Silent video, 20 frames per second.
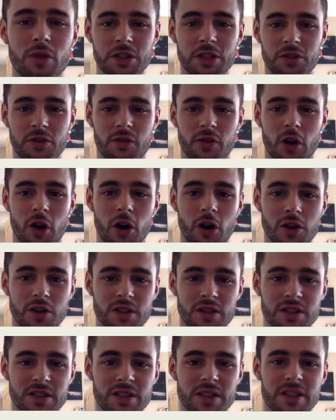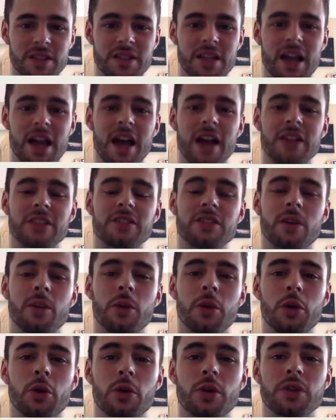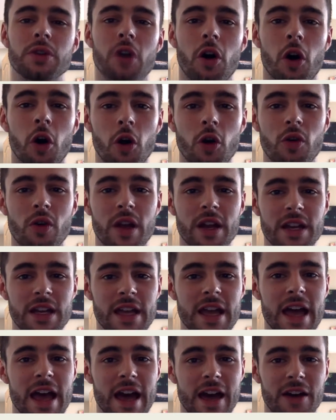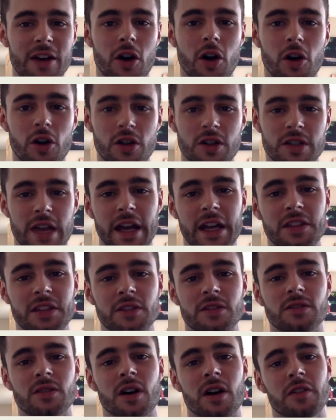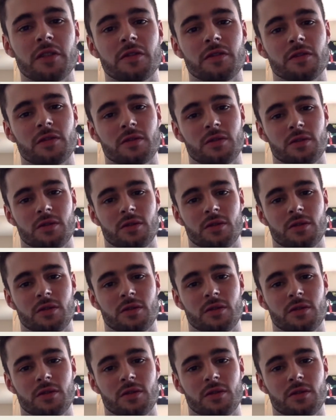for heart disease as someone who has already had a heart attack in their life.